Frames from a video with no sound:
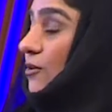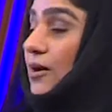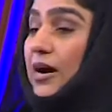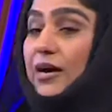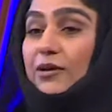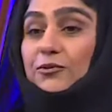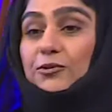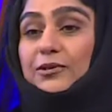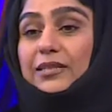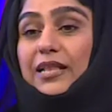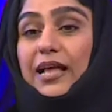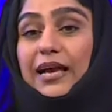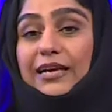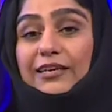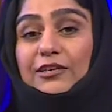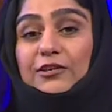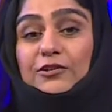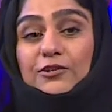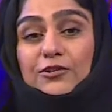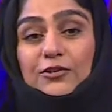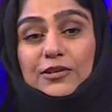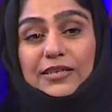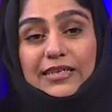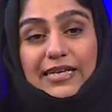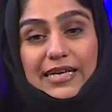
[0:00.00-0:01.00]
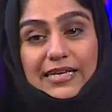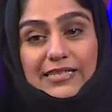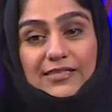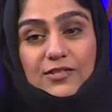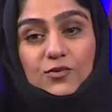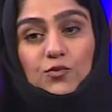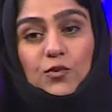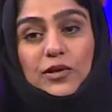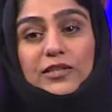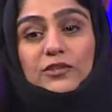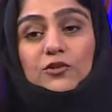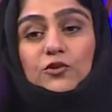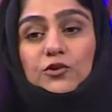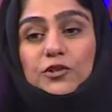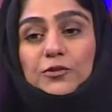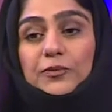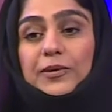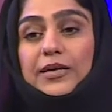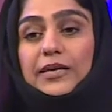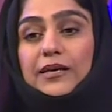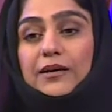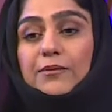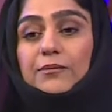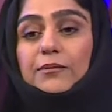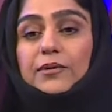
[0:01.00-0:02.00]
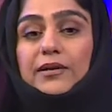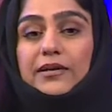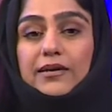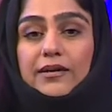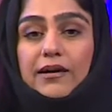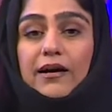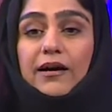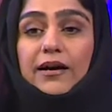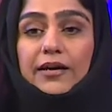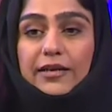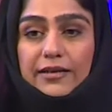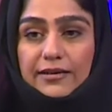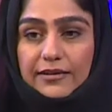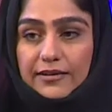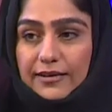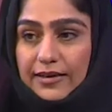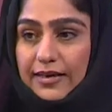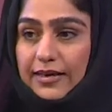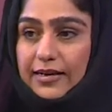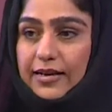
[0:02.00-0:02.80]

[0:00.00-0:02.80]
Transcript: Now, I would like you to guess what could be number 9.